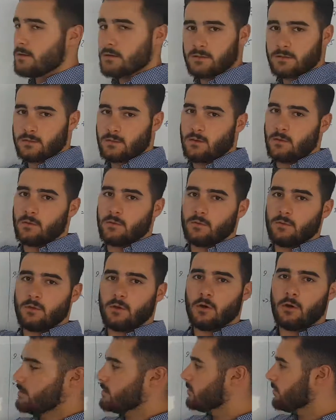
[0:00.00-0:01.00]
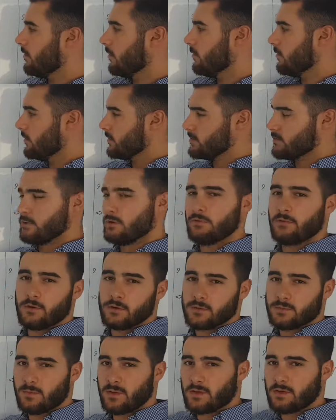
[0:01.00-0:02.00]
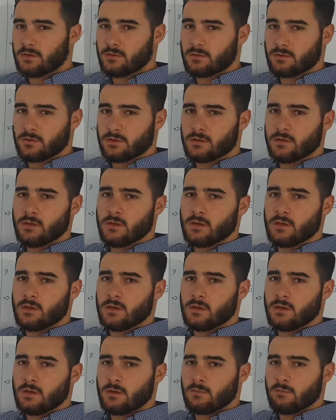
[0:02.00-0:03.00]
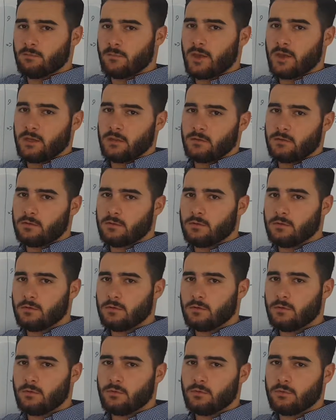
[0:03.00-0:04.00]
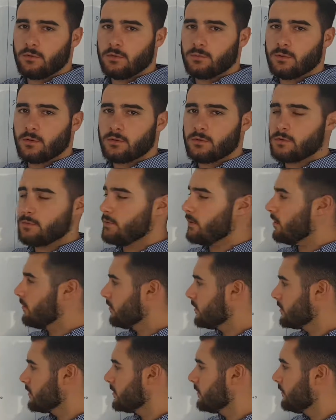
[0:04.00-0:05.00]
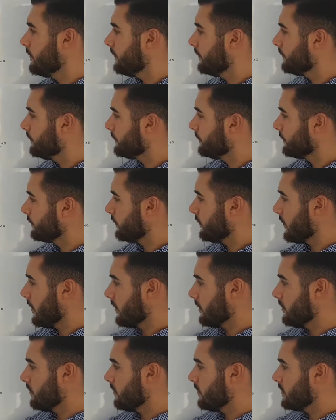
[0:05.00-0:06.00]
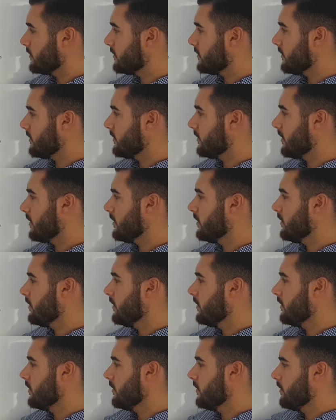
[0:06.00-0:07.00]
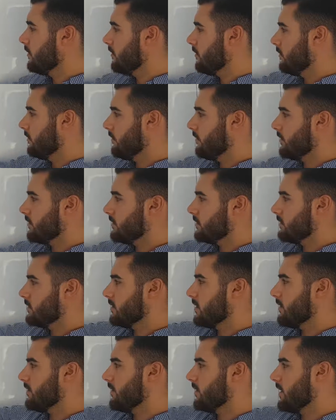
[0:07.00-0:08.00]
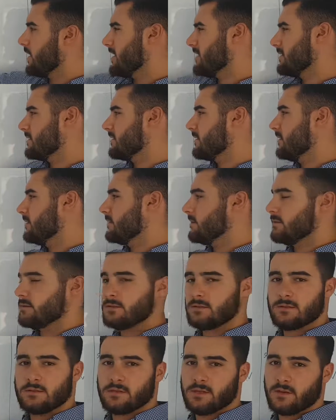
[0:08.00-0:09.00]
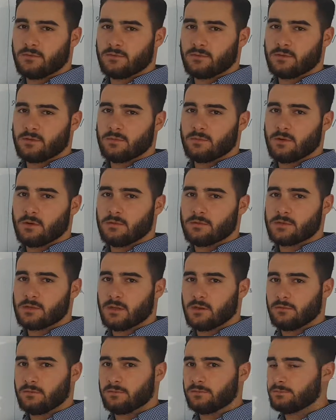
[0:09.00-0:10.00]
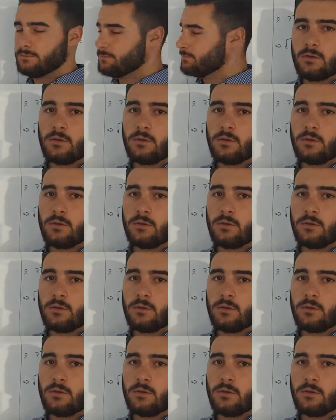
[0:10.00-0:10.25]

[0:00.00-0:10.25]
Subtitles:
So this always refers back to the main rule about the powers, and you will see that this is nothing else than 7 to the power 7.